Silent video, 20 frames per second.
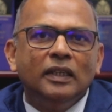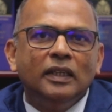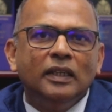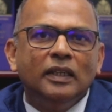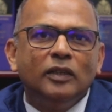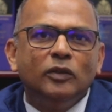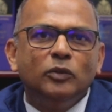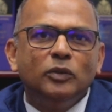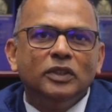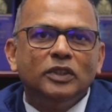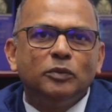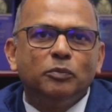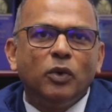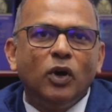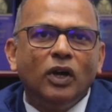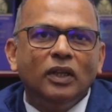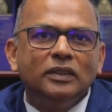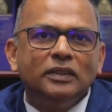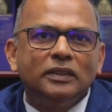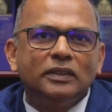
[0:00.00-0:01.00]
In
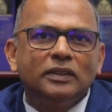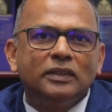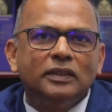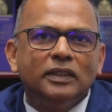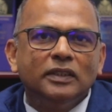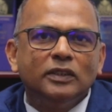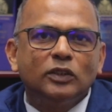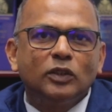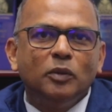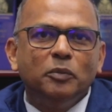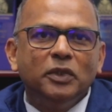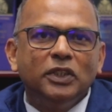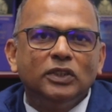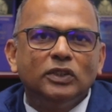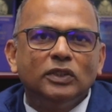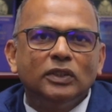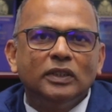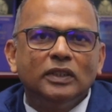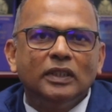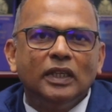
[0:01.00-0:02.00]
response, this
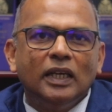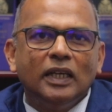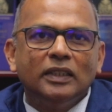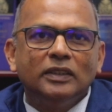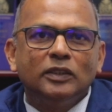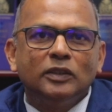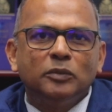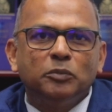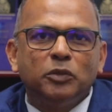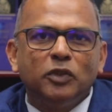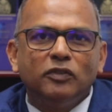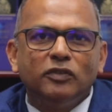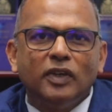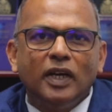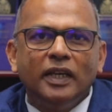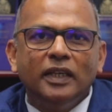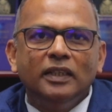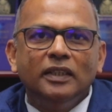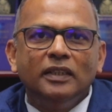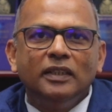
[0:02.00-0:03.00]
commission has
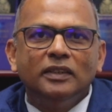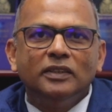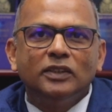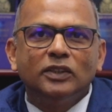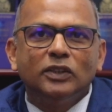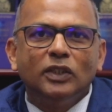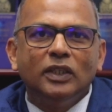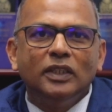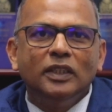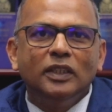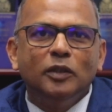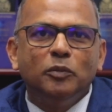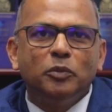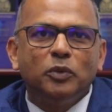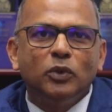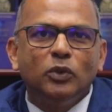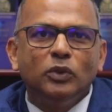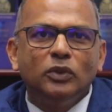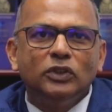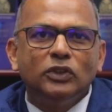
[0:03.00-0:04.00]
provided a studied
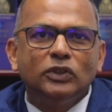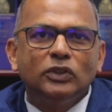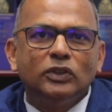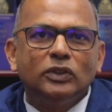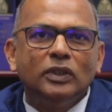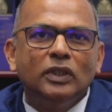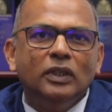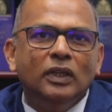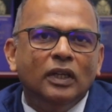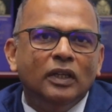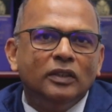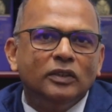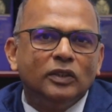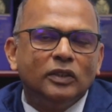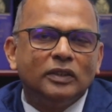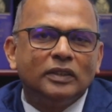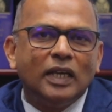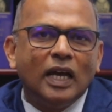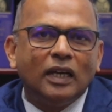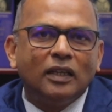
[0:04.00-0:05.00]
approach to
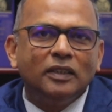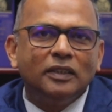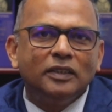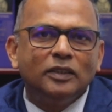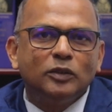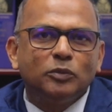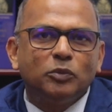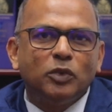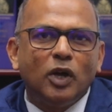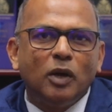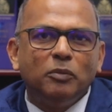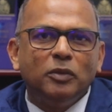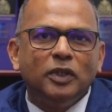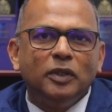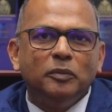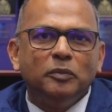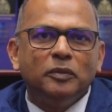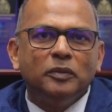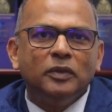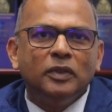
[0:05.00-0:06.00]
tackle this
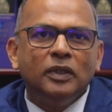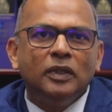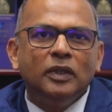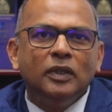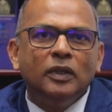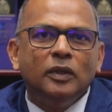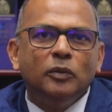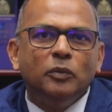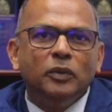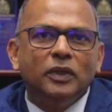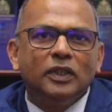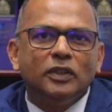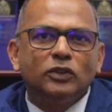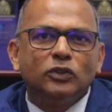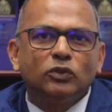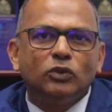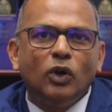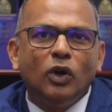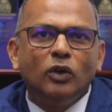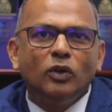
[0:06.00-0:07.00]
problem with a
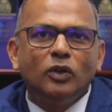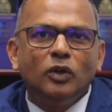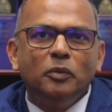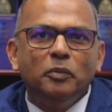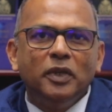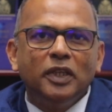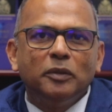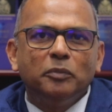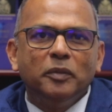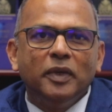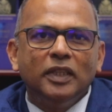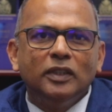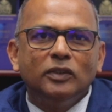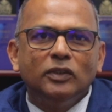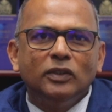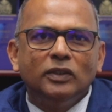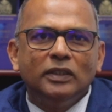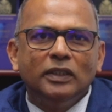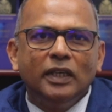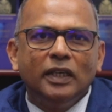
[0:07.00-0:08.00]
strong commitment
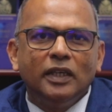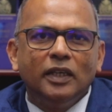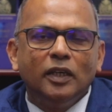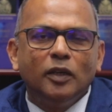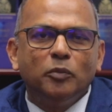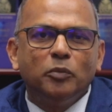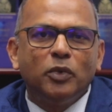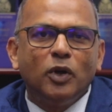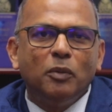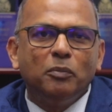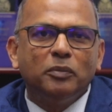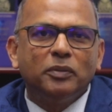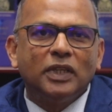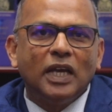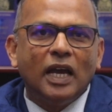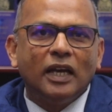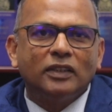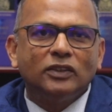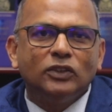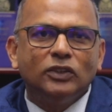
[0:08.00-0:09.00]
to taking prompt
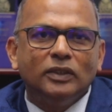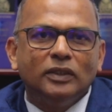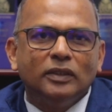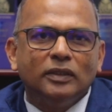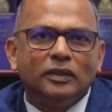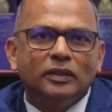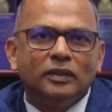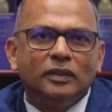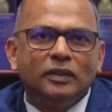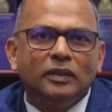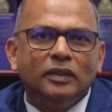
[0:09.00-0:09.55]
action.